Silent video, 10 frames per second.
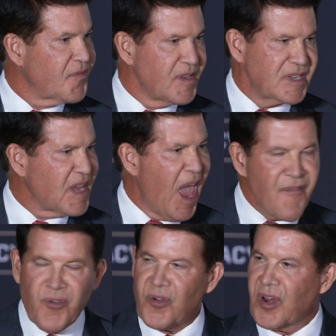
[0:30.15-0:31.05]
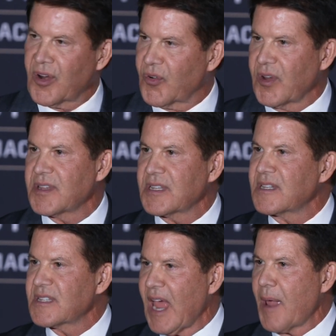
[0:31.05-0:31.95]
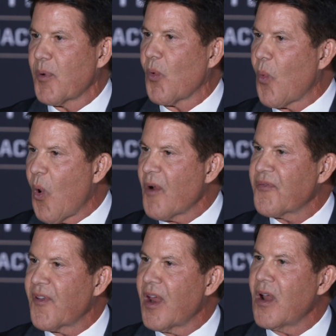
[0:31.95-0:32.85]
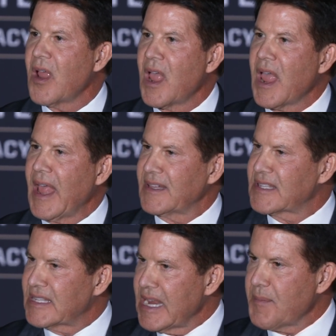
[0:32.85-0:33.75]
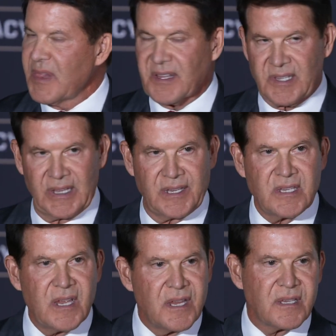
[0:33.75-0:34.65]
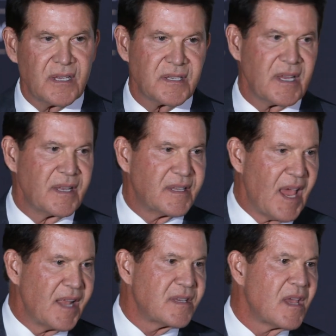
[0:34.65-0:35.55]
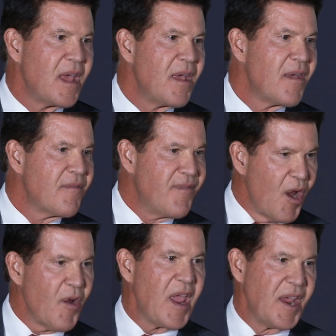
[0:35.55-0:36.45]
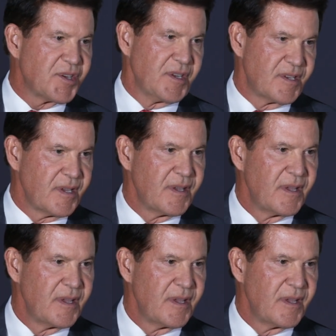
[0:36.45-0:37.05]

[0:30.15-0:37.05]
is ever increasing cyber warfare and seamlessly ceaseless intense variations